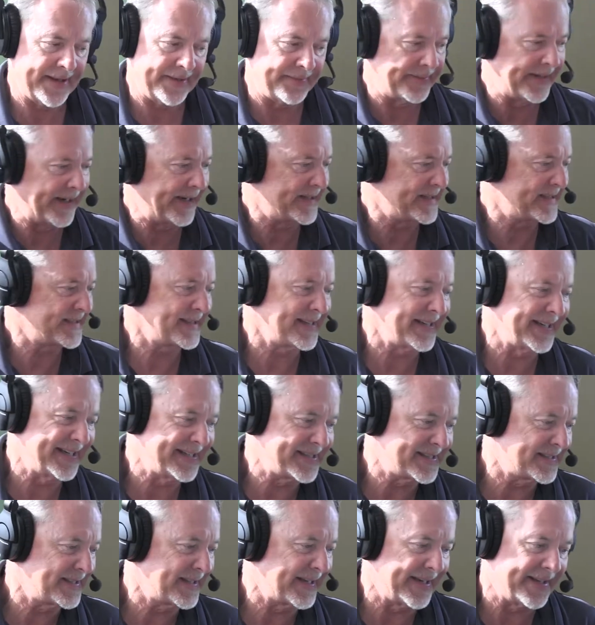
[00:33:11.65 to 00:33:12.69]
and it's
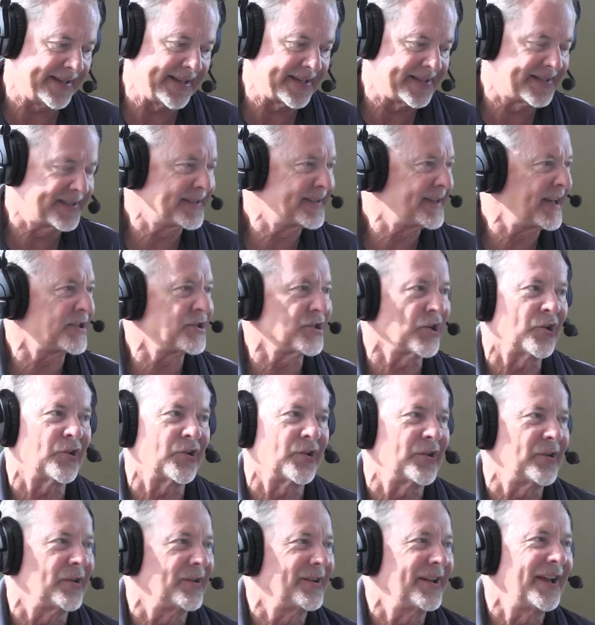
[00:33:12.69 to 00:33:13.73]
it's, hey, those are a,
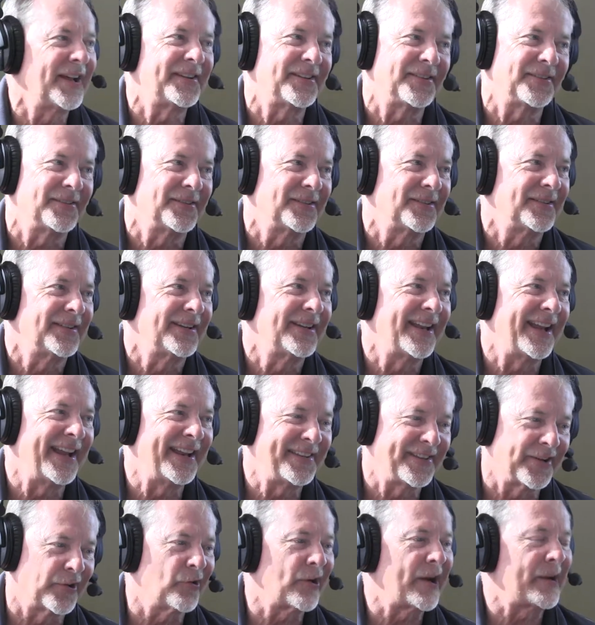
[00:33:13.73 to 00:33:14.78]
those, those a, are hard. That's
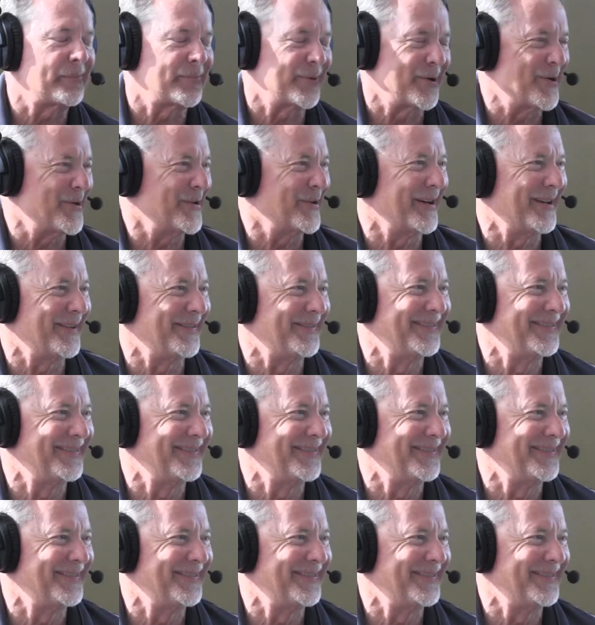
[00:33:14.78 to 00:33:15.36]
a great program. Holy